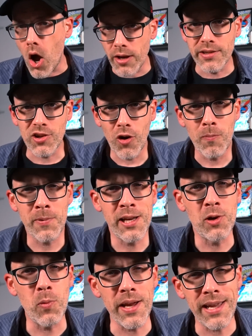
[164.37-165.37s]
on its
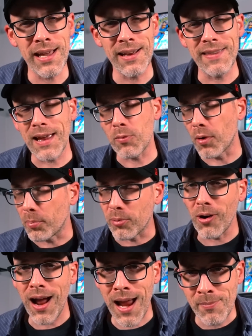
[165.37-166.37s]
opening weekend. They were
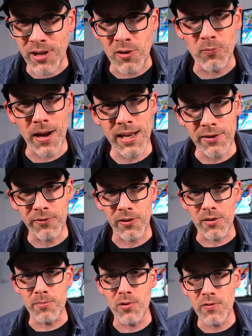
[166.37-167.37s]
primed and ready for
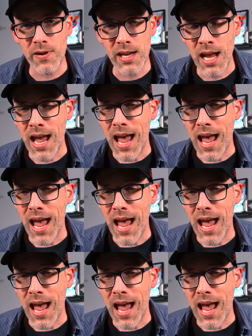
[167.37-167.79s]
the movie,